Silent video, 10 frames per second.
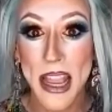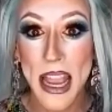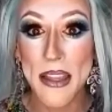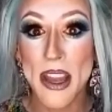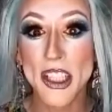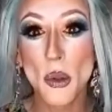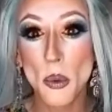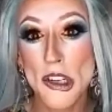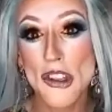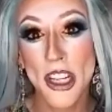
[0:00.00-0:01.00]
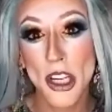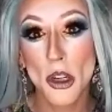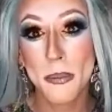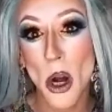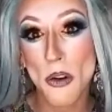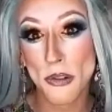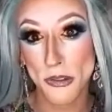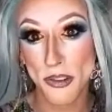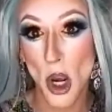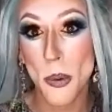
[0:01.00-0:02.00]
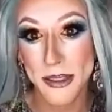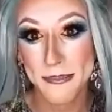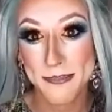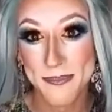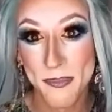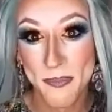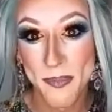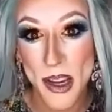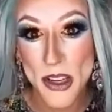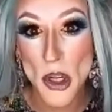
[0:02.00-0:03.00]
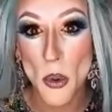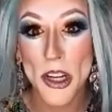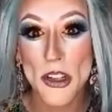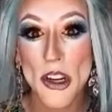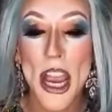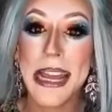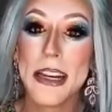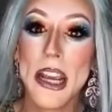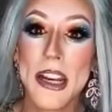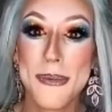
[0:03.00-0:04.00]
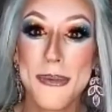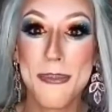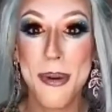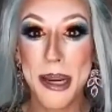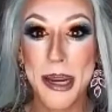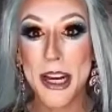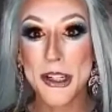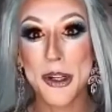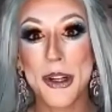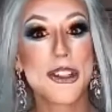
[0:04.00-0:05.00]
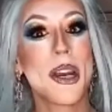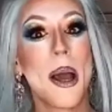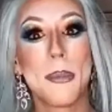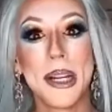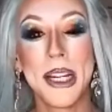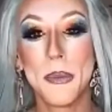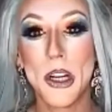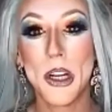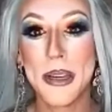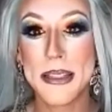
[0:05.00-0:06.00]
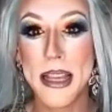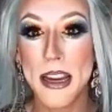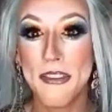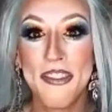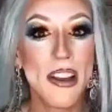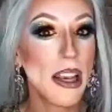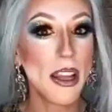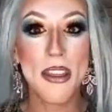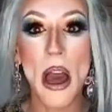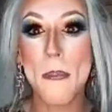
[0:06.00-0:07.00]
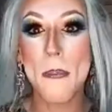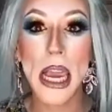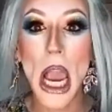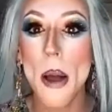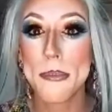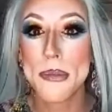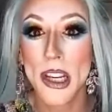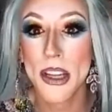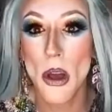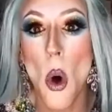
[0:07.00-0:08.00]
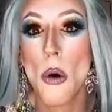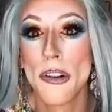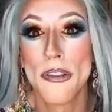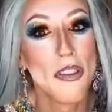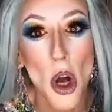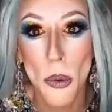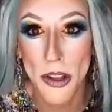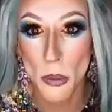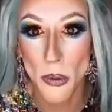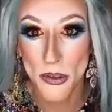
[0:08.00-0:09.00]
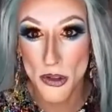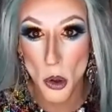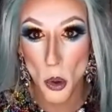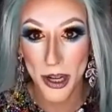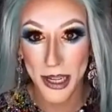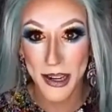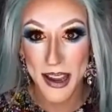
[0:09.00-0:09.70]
And that you wish that it could be overflowing. So in my church and upbringing, we'd always say, "Filleth up my cup till it overfloweth with joy,"